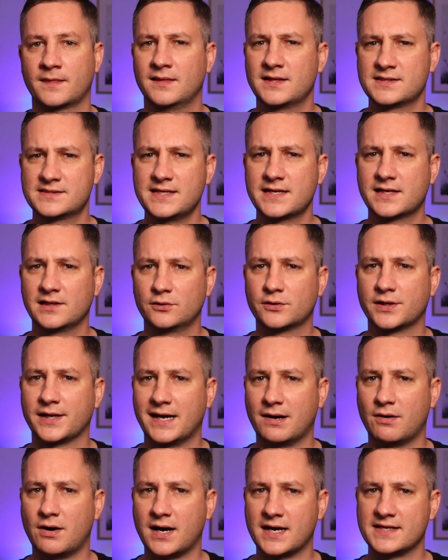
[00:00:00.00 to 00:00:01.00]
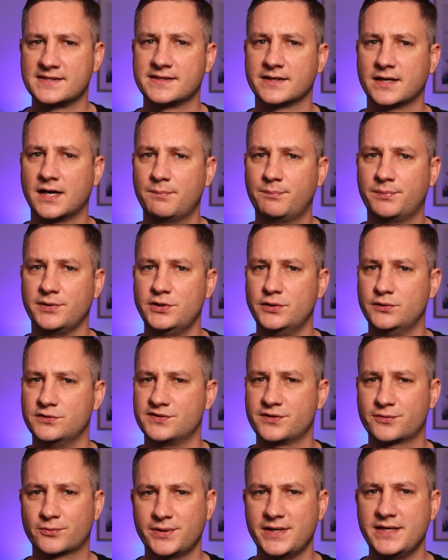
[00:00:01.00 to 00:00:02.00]
Let's take a look at how I set up and
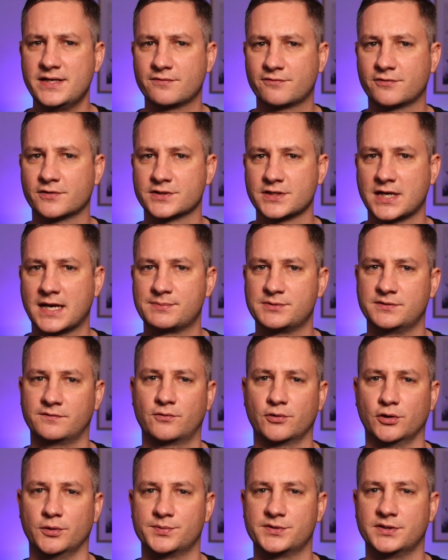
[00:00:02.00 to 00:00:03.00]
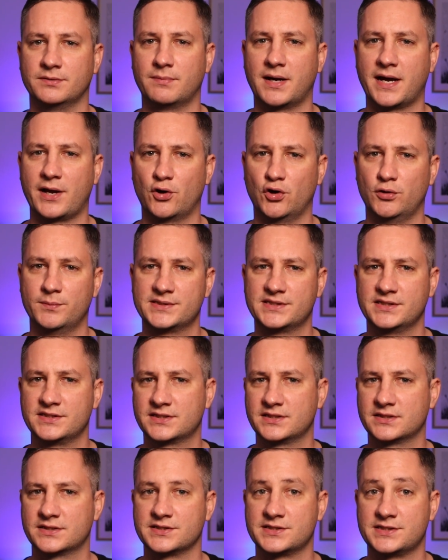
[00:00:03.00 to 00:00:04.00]
use three different types of groups in my Home
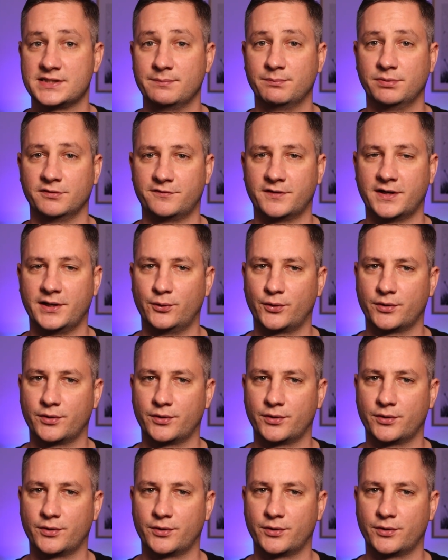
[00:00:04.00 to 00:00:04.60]
Assistant to simplify